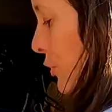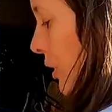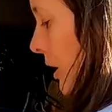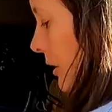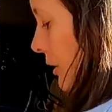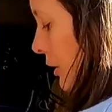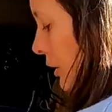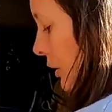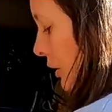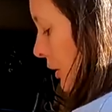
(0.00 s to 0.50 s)

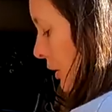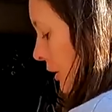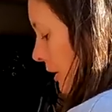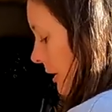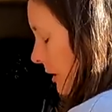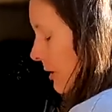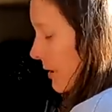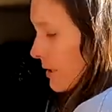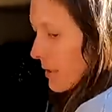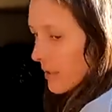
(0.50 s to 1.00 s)
trying to cook.
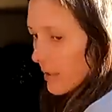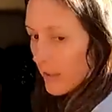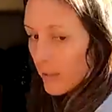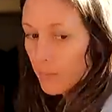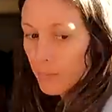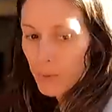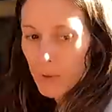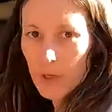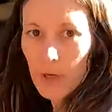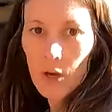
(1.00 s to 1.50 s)

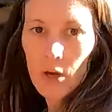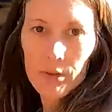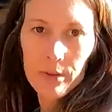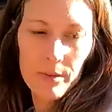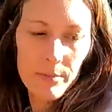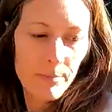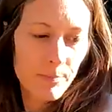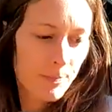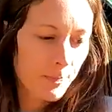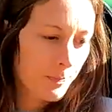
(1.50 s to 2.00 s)
Pretty
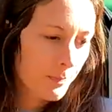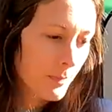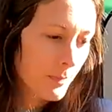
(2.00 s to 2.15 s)
awesome.